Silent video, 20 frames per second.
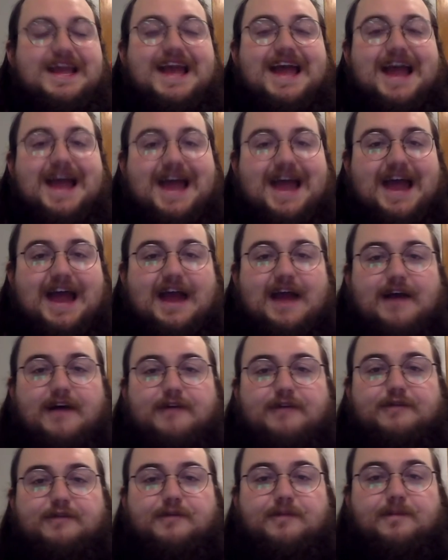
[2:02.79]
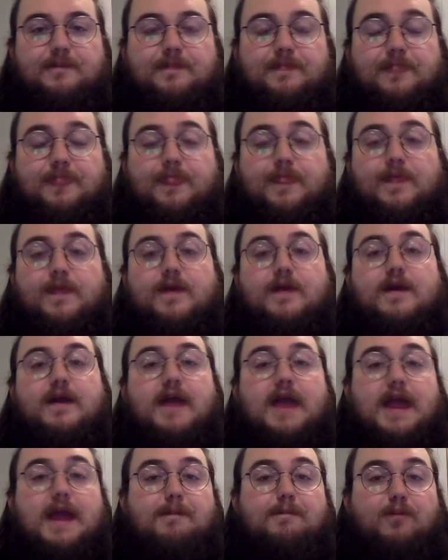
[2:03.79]
have
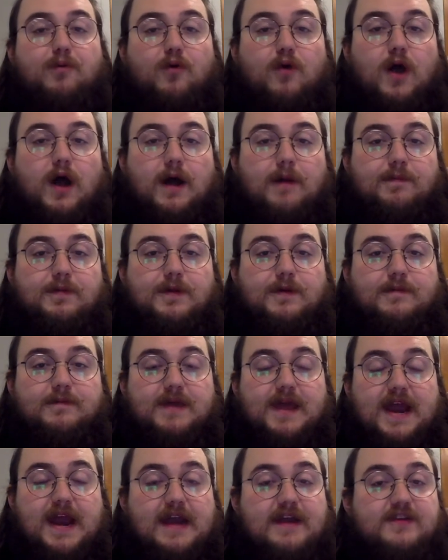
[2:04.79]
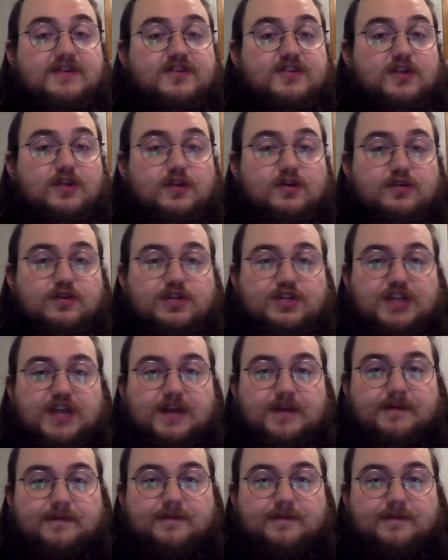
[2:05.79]
a problem and a solution?